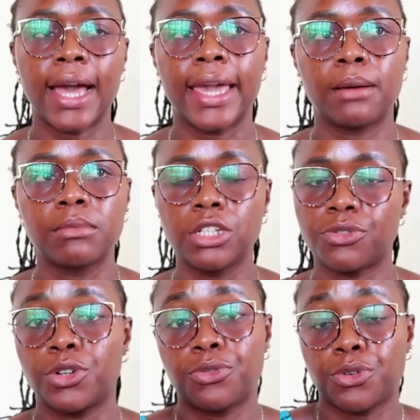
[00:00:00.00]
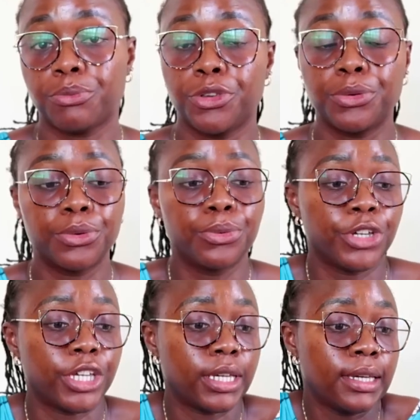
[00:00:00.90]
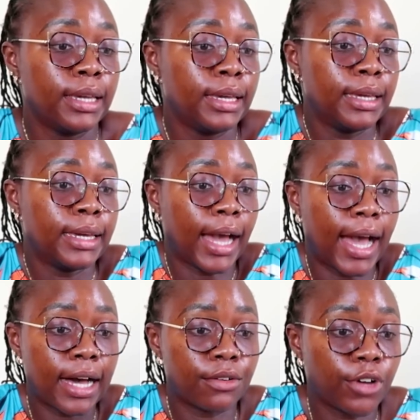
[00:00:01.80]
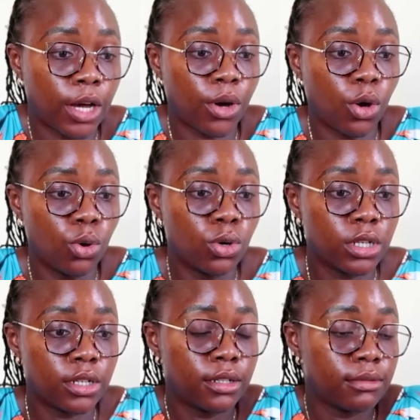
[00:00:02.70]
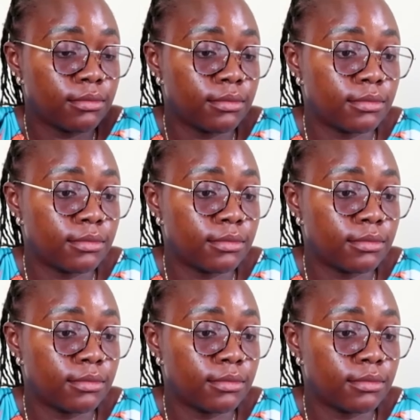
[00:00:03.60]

I am different from you. We have our own,